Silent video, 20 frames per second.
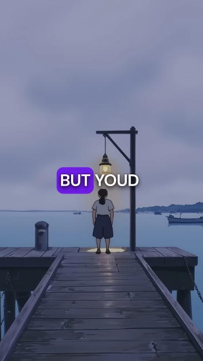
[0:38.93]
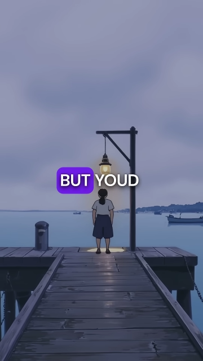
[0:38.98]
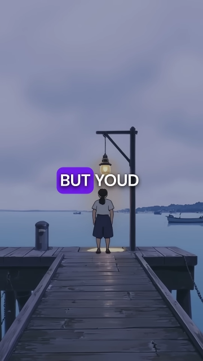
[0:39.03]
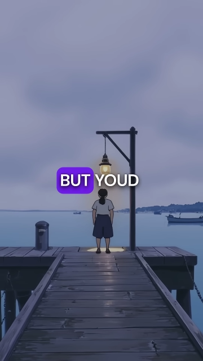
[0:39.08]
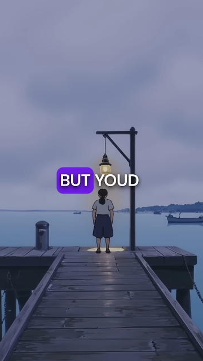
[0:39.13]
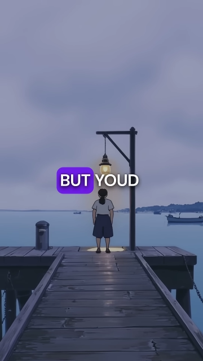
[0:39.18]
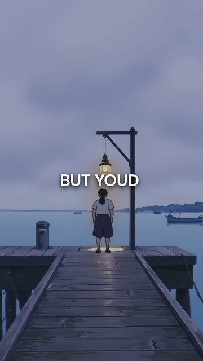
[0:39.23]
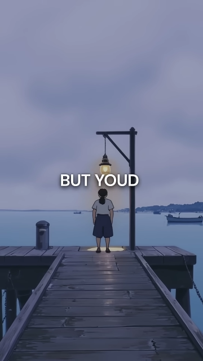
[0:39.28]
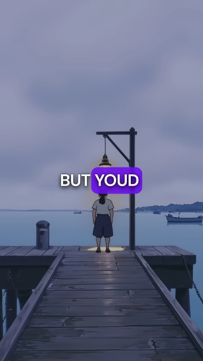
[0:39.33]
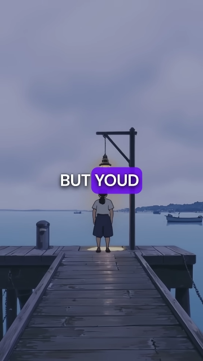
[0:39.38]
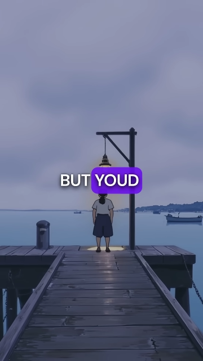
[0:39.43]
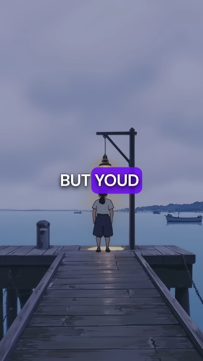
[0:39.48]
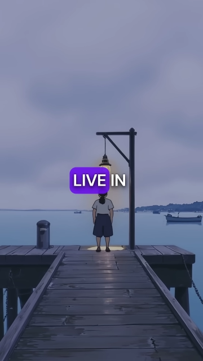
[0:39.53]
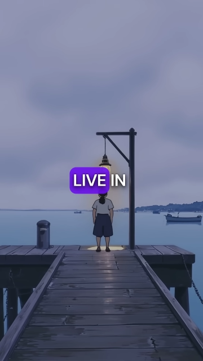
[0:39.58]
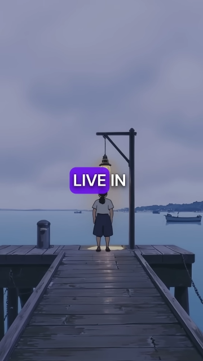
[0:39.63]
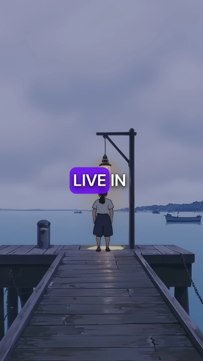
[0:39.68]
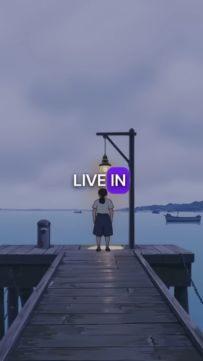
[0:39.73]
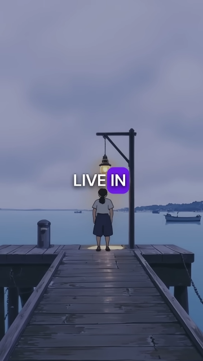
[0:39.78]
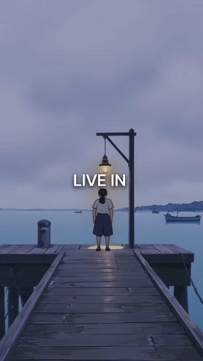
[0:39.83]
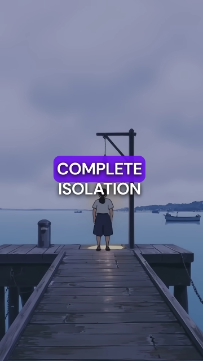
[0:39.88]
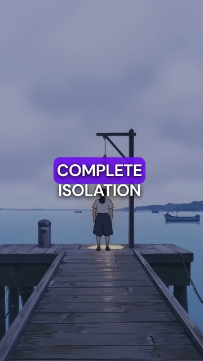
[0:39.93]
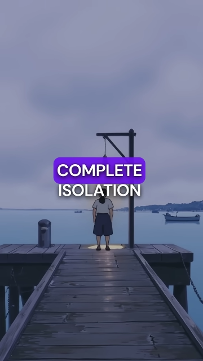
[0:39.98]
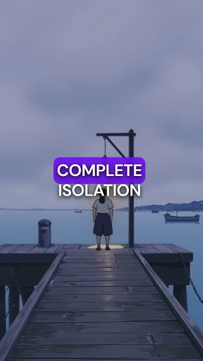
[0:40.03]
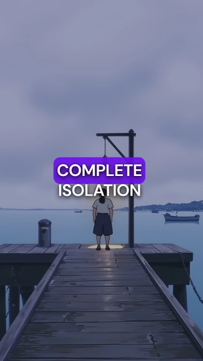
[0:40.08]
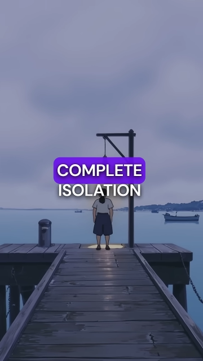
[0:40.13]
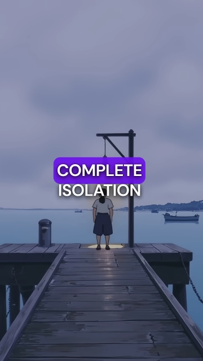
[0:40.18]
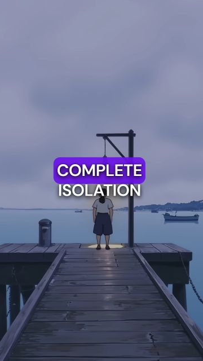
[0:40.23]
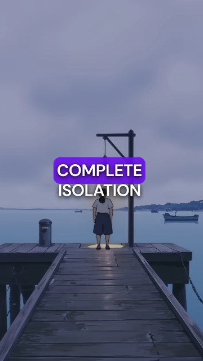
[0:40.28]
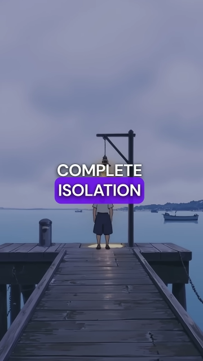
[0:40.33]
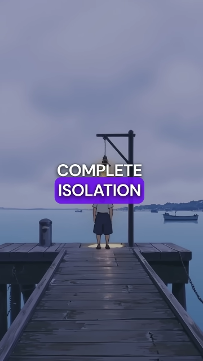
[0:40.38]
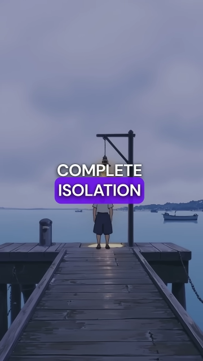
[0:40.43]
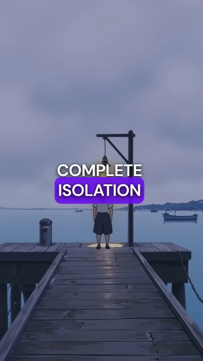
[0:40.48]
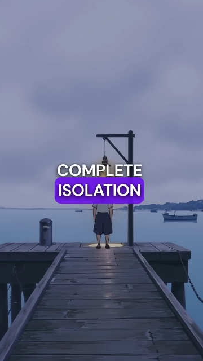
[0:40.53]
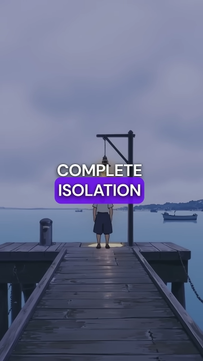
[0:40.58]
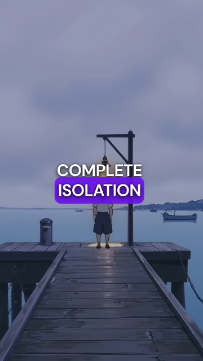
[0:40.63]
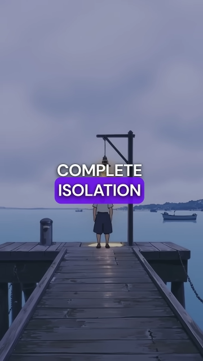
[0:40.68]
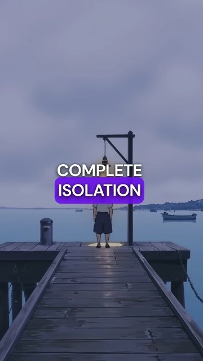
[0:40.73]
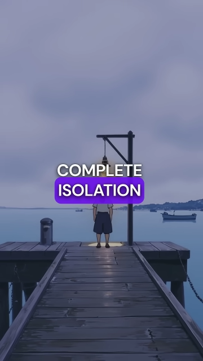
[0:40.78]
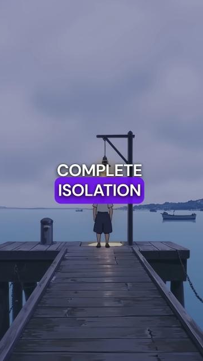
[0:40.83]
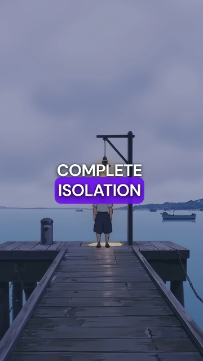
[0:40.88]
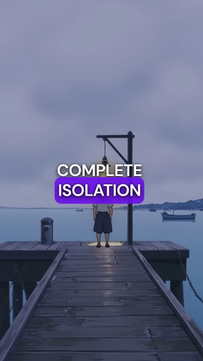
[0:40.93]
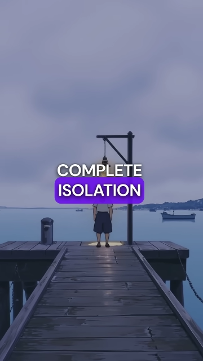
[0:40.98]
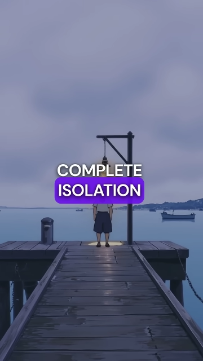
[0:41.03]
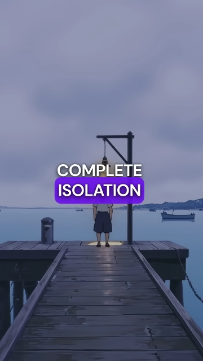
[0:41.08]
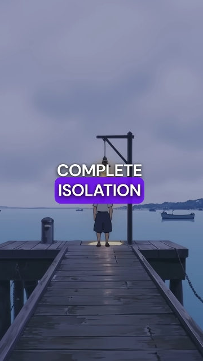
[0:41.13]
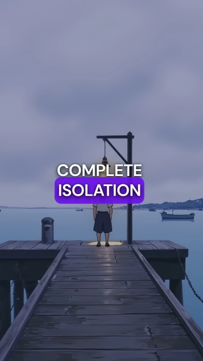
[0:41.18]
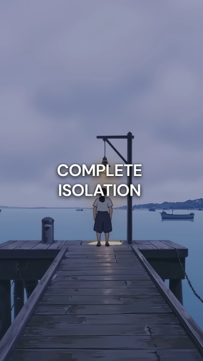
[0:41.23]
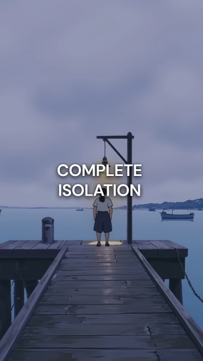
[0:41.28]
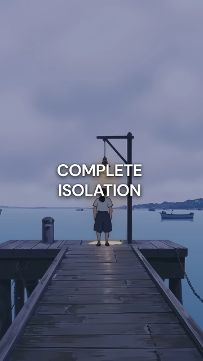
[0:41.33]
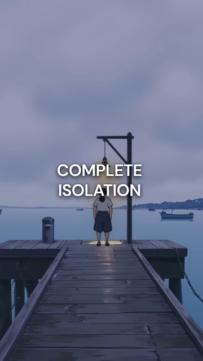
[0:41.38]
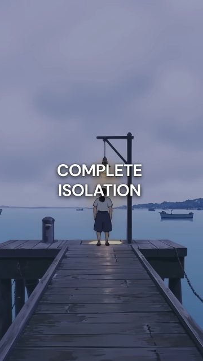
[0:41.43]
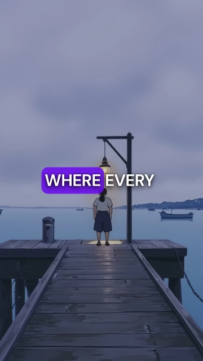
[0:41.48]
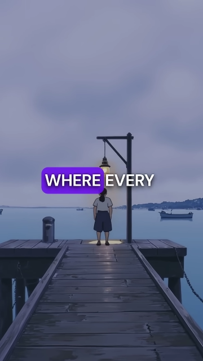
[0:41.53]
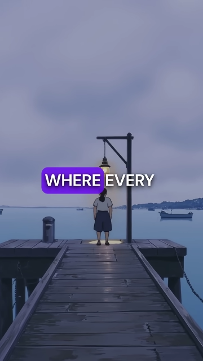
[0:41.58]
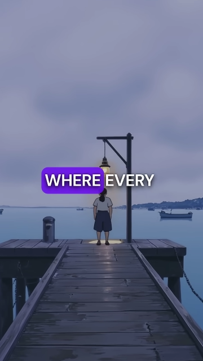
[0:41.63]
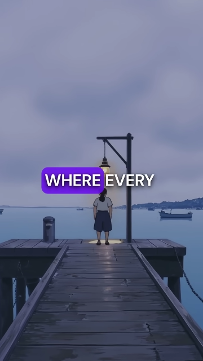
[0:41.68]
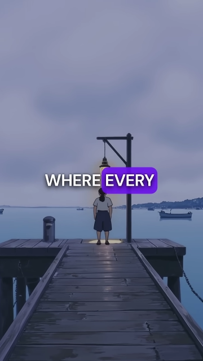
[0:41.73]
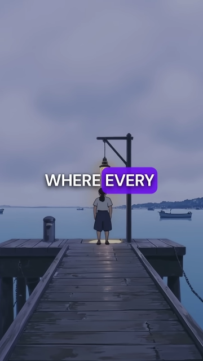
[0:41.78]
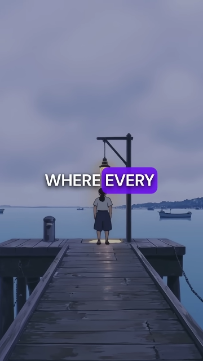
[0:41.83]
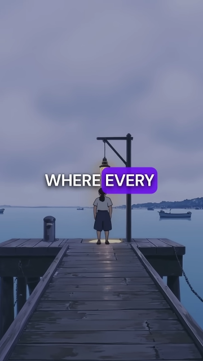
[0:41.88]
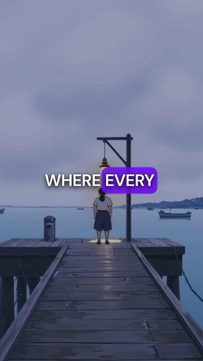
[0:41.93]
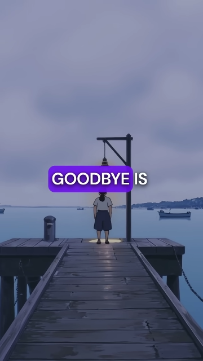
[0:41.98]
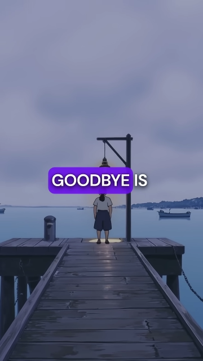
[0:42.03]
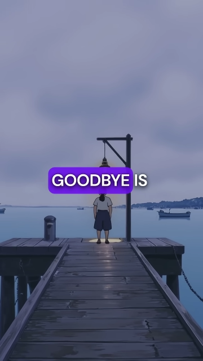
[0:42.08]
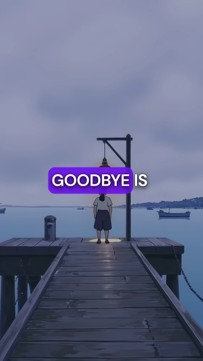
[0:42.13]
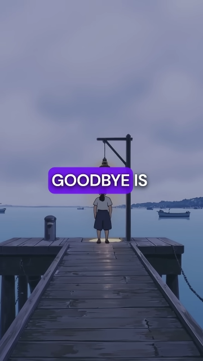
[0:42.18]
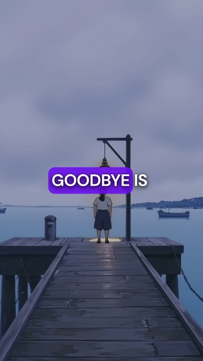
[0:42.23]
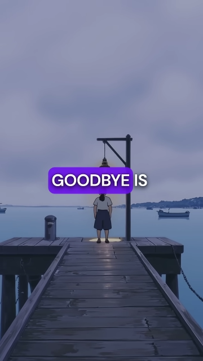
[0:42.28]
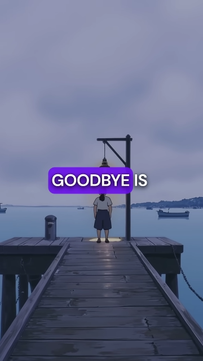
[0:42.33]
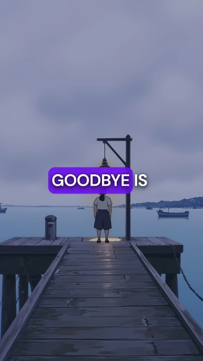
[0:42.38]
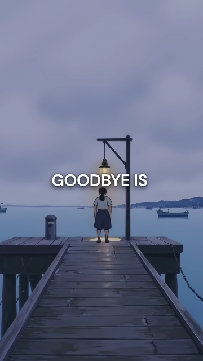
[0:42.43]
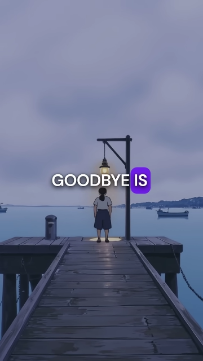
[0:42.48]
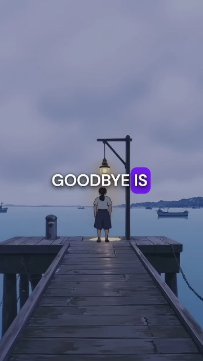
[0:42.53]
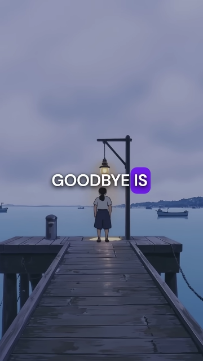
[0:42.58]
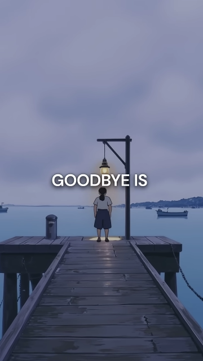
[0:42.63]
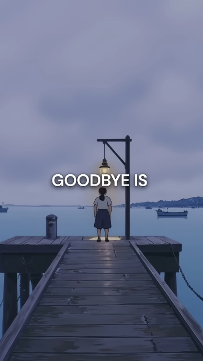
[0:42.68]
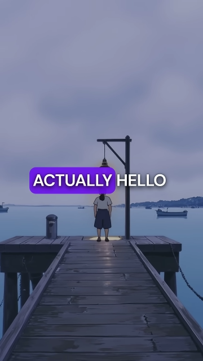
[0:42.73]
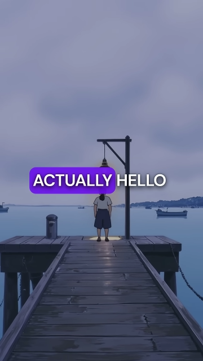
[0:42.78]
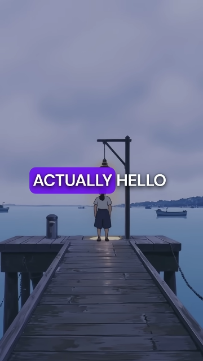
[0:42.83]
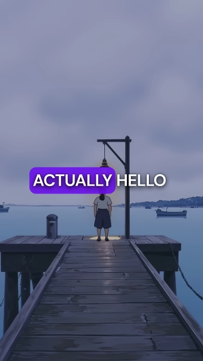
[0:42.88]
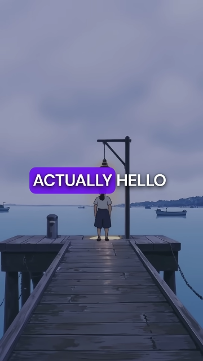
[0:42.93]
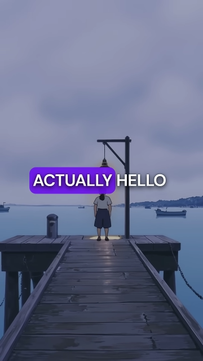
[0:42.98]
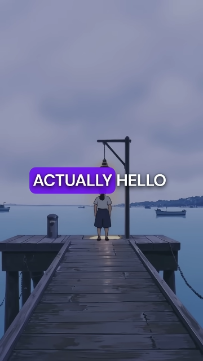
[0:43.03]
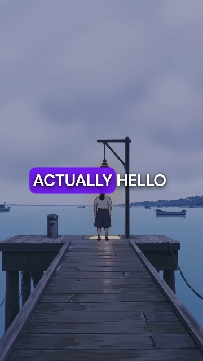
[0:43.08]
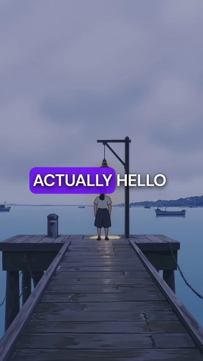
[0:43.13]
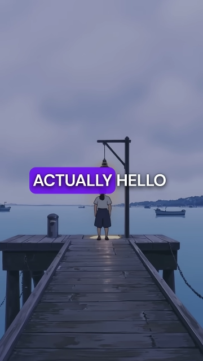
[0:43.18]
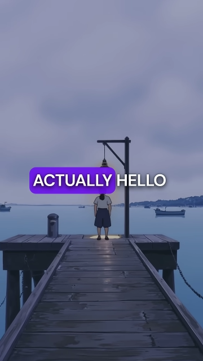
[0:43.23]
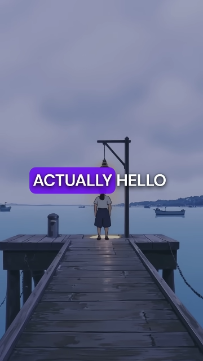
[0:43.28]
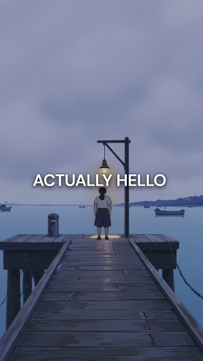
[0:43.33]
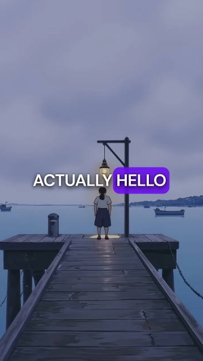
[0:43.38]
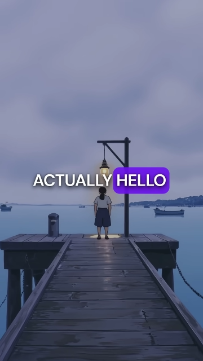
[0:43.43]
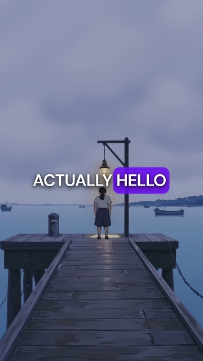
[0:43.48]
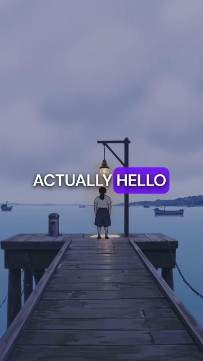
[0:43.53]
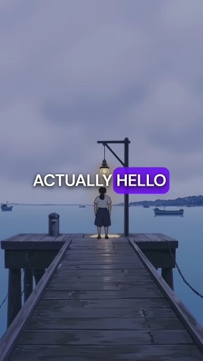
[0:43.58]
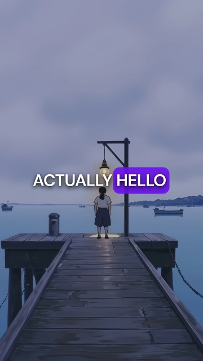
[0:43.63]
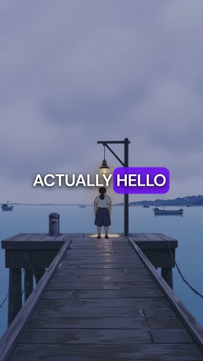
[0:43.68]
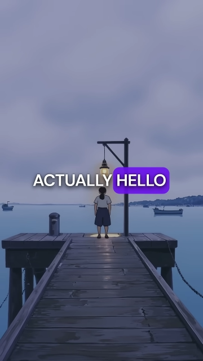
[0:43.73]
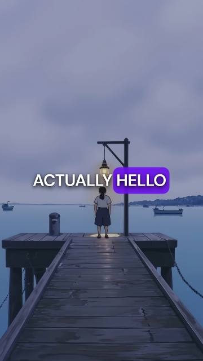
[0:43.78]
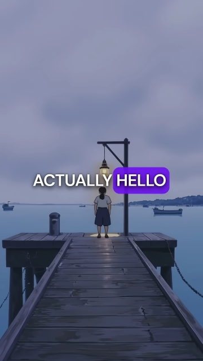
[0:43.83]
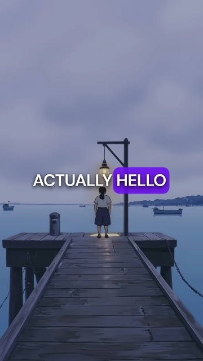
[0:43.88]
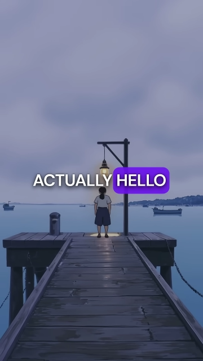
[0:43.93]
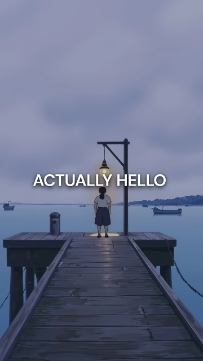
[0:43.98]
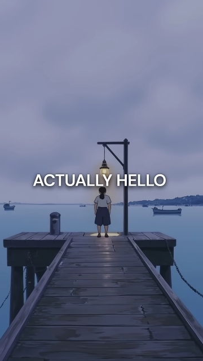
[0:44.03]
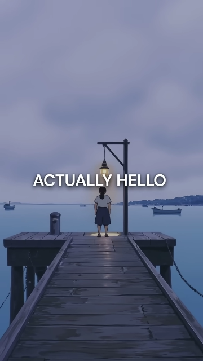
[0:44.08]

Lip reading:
Nobody's mouth can be seen.